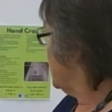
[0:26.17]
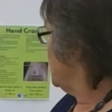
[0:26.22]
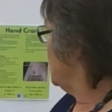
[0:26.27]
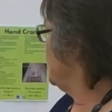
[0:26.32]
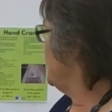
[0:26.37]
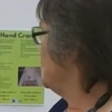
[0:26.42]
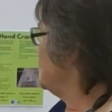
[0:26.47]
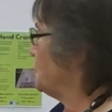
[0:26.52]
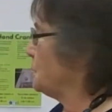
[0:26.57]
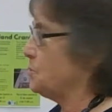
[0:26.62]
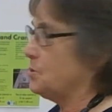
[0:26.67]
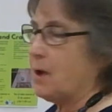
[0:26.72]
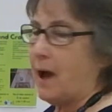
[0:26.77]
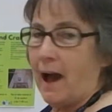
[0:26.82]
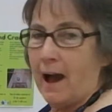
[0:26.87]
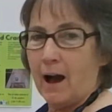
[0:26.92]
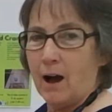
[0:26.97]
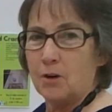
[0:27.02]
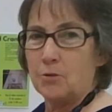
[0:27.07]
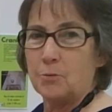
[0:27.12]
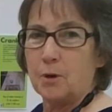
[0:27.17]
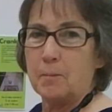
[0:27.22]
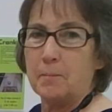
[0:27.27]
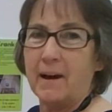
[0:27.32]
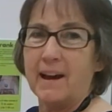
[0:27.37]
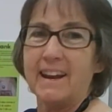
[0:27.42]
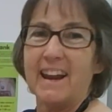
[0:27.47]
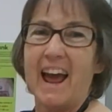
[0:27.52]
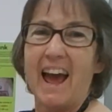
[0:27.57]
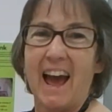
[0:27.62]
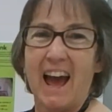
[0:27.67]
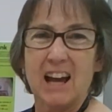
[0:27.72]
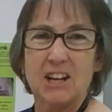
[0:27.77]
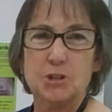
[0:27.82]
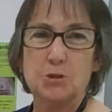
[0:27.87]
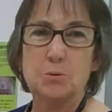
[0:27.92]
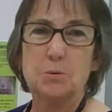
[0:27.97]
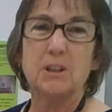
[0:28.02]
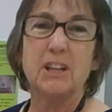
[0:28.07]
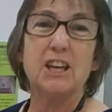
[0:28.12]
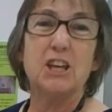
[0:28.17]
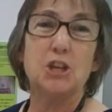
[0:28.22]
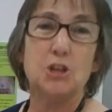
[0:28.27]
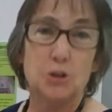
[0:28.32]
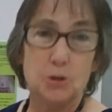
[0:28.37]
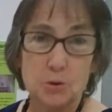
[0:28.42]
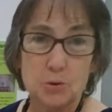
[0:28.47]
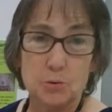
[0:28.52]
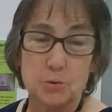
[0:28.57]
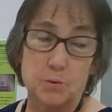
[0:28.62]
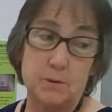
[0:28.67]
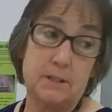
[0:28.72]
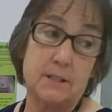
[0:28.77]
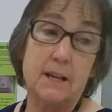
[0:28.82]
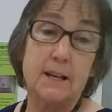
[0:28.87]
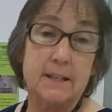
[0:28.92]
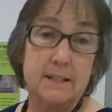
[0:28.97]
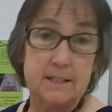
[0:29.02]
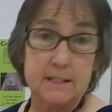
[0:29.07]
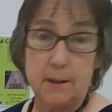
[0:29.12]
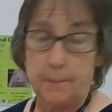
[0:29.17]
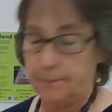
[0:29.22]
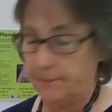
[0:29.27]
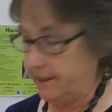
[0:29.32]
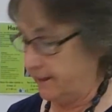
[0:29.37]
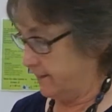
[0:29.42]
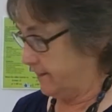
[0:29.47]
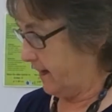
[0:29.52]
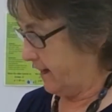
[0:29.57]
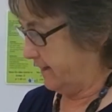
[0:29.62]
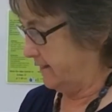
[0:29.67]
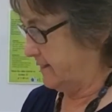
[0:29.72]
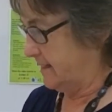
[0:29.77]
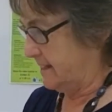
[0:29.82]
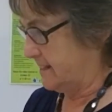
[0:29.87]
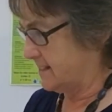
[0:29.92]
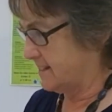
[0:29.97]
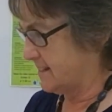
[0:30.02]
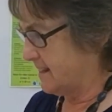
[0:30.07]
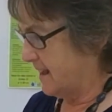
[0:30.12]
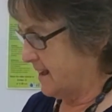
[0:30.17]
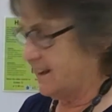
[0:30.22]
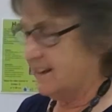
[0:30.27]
to show you how we might actually use something like this.